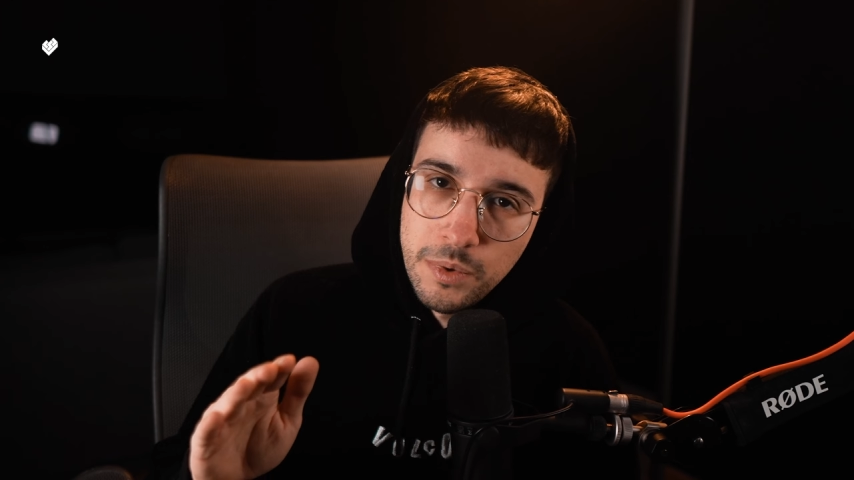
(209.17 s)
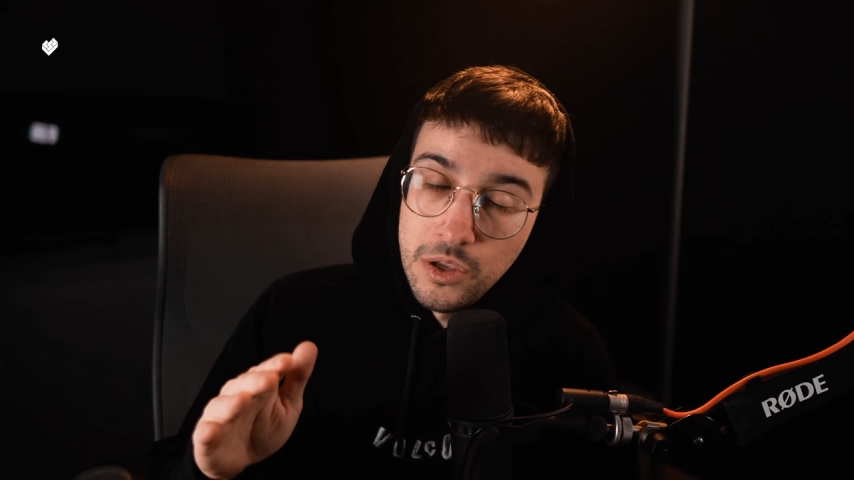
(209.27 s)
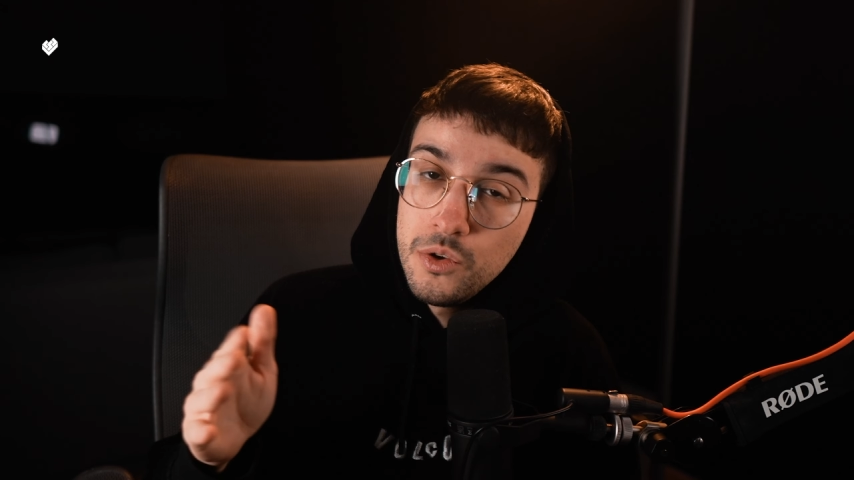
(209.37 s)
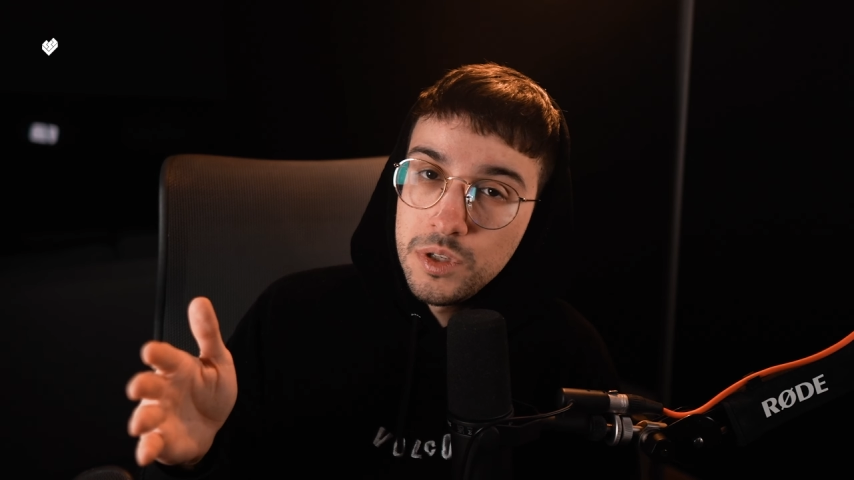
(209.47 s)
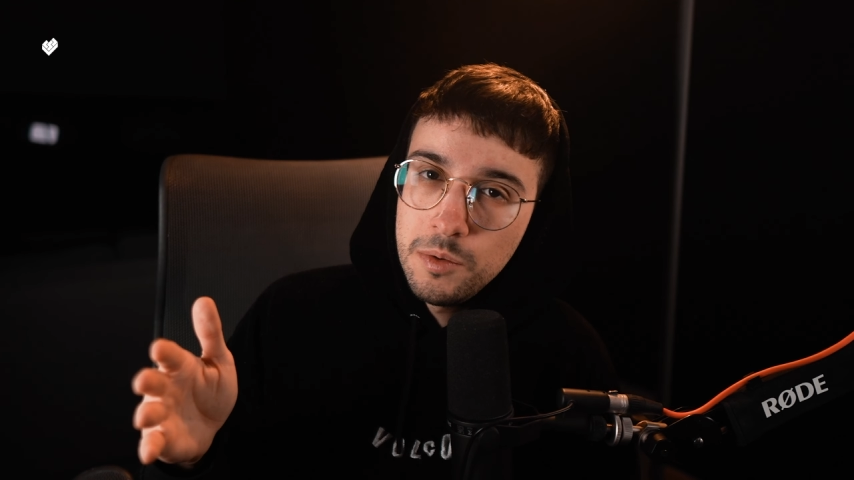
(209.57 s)

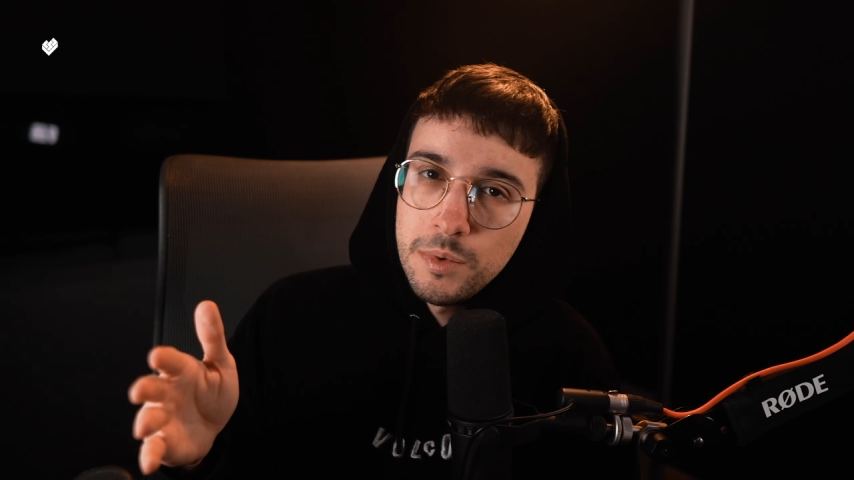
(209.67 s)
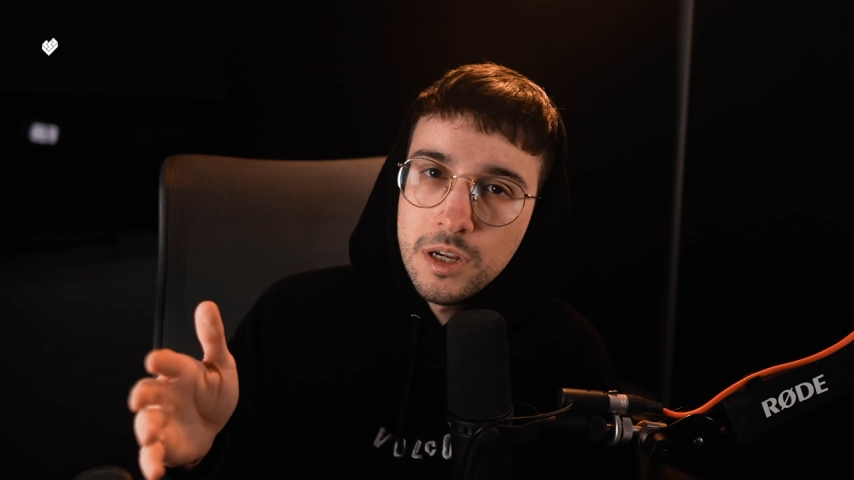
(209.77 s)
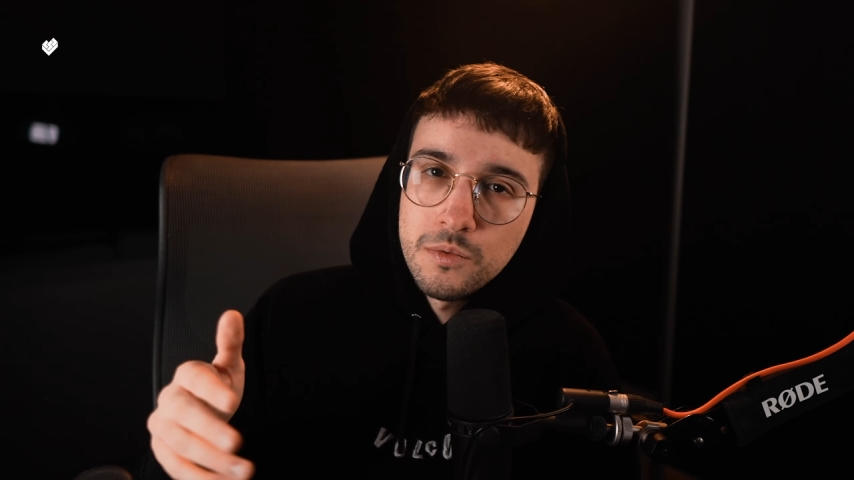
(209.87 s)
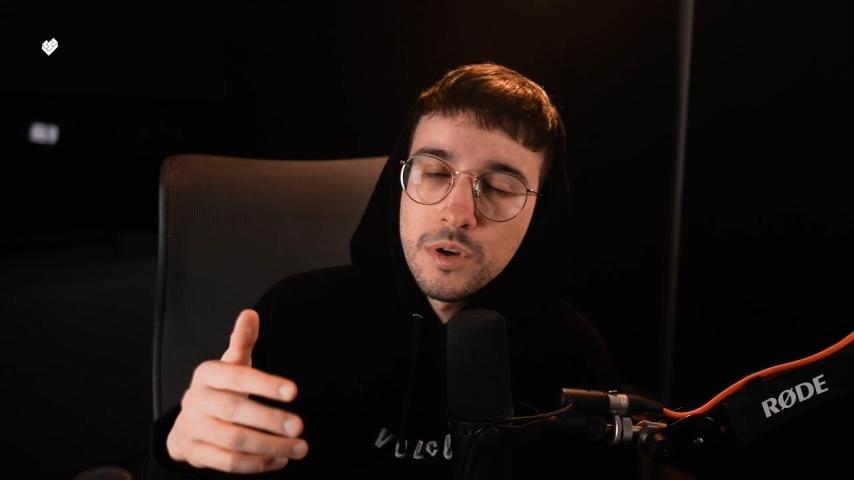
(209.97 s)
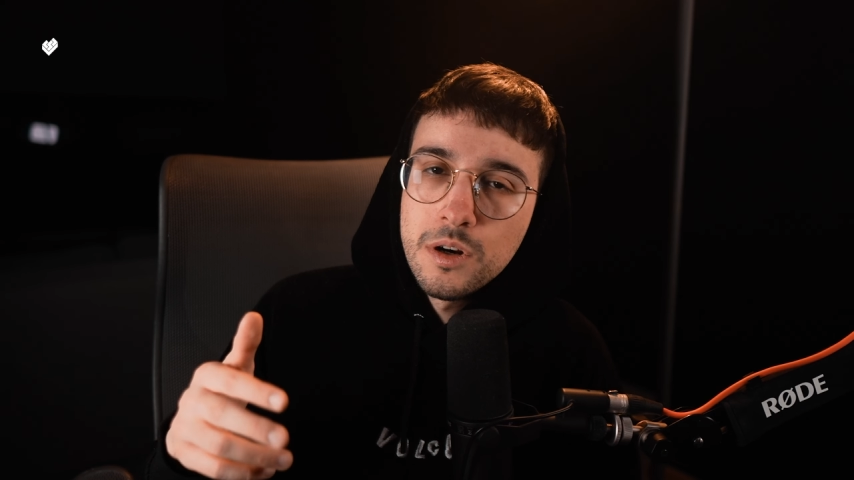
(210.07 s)
be using
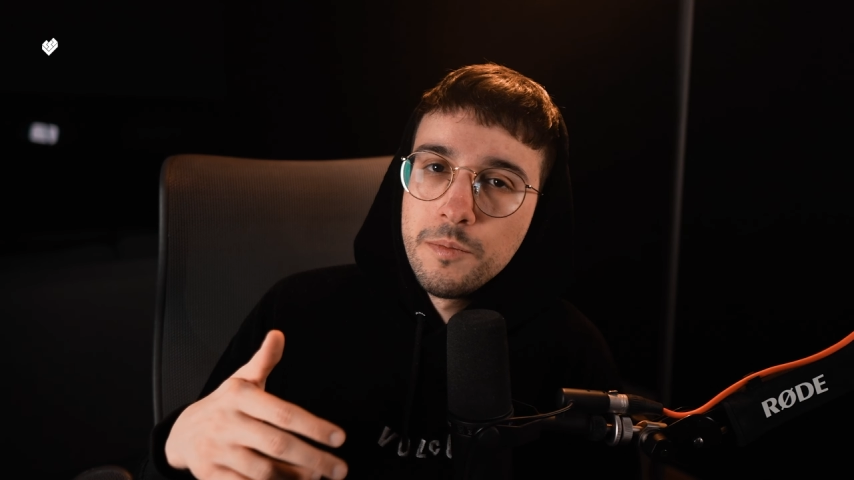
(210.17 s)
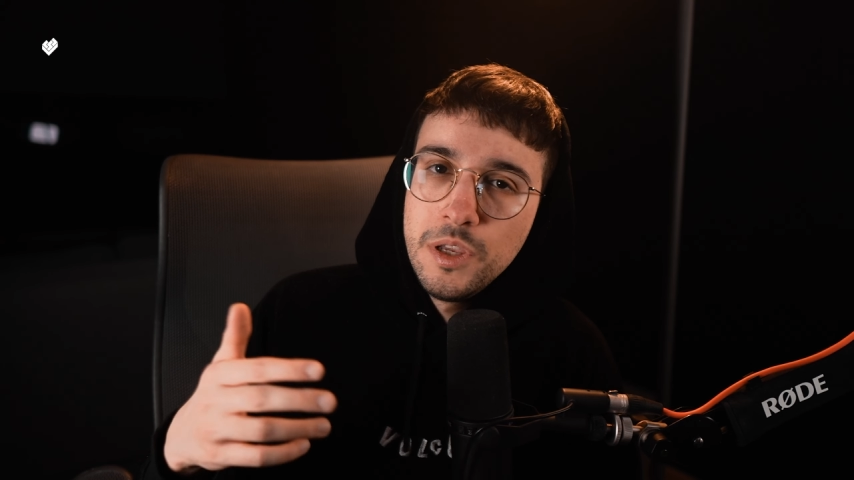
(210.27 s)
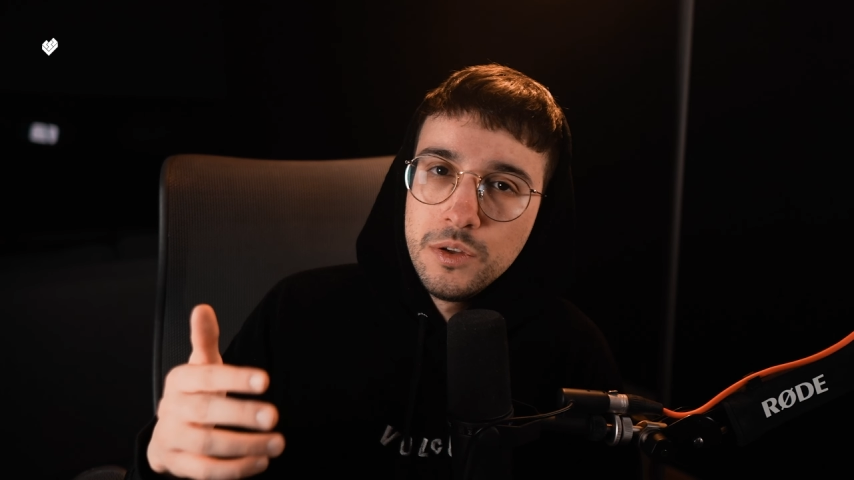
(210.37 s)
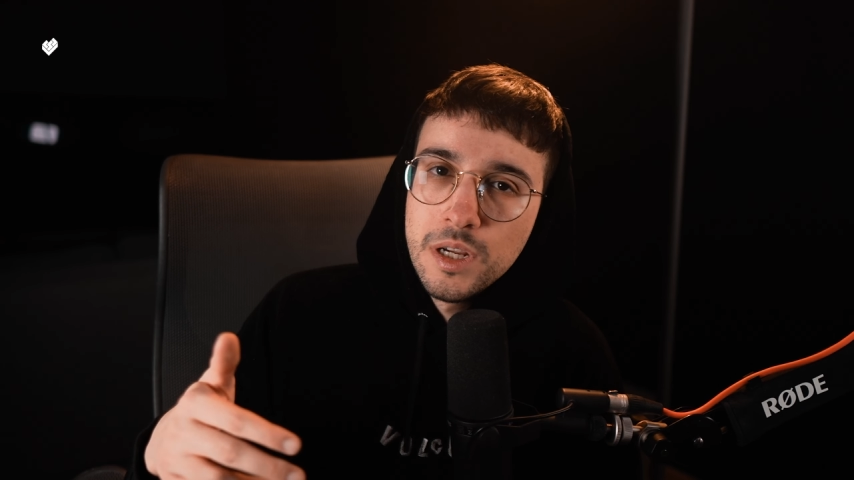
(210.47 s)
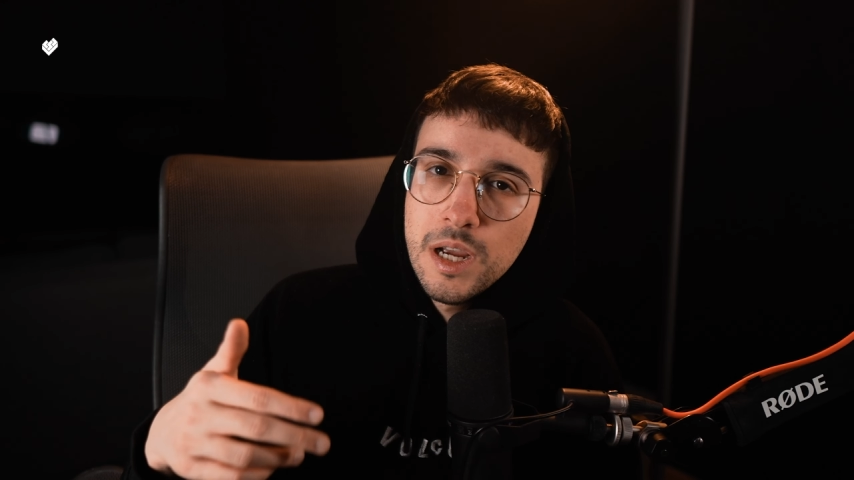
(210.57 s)
because we're going to
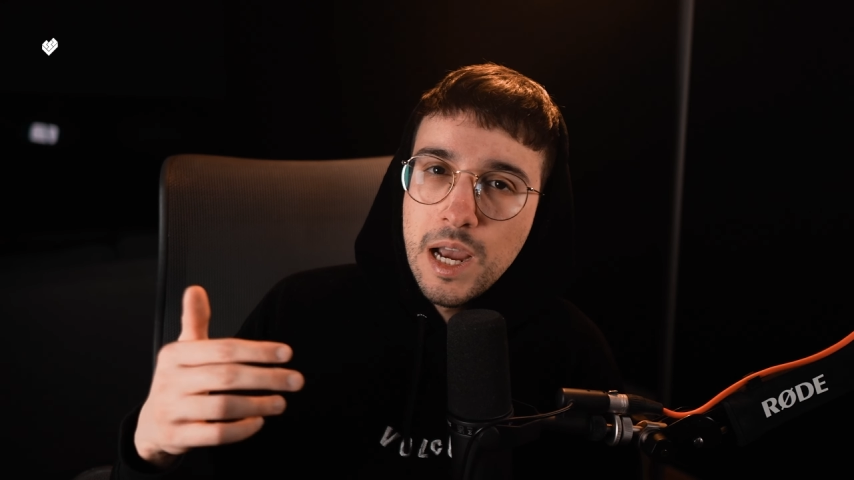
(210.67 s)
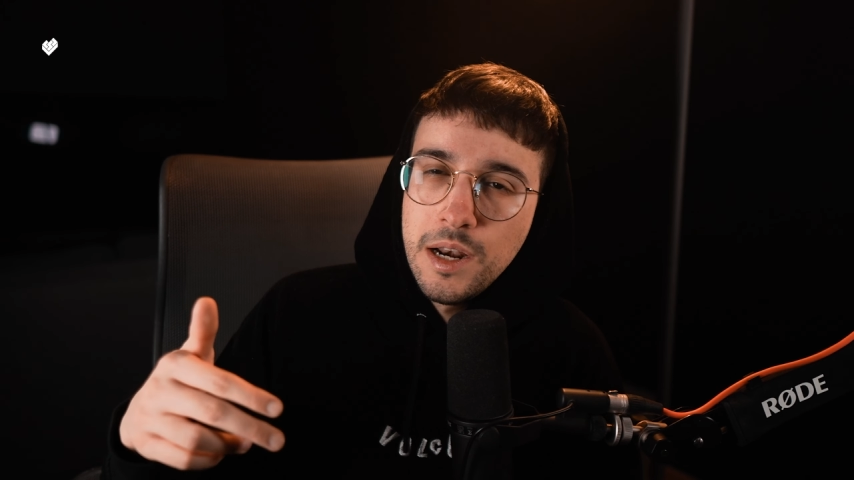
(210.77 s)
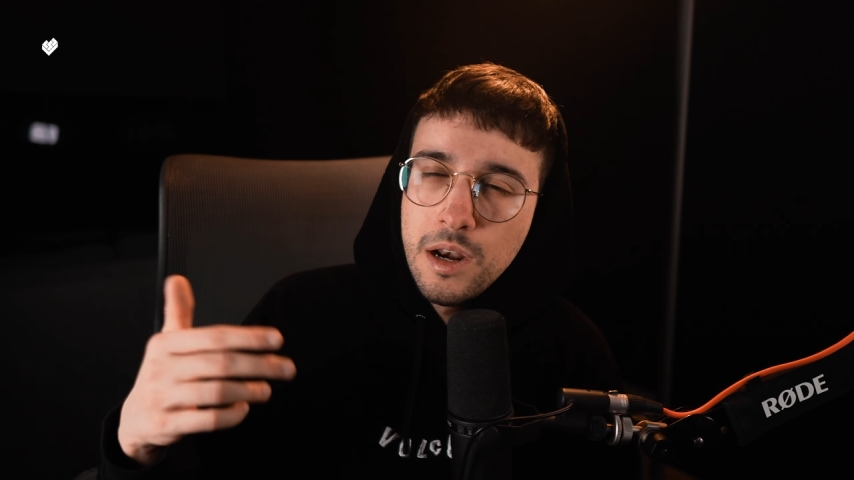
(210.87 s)
be using